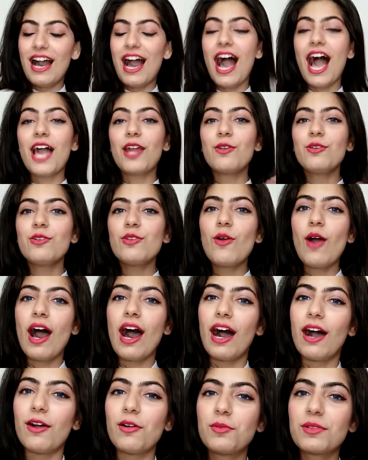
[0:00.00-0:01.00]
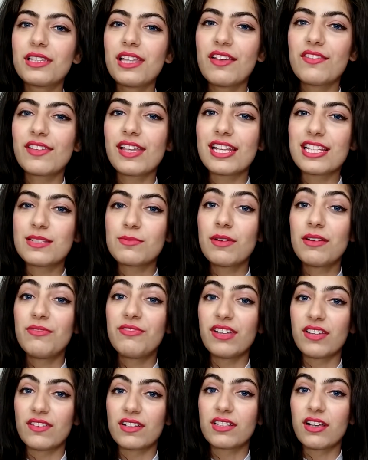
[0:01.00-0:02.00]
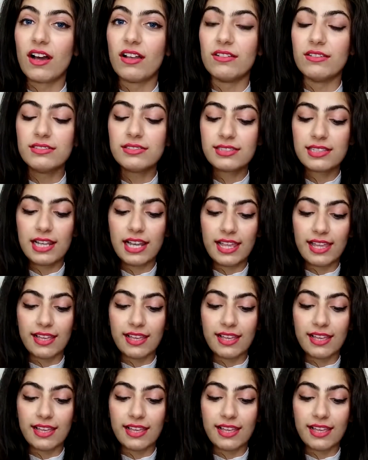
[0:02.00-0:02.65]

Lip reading: I don't know how, but they've guessed my favorite colors.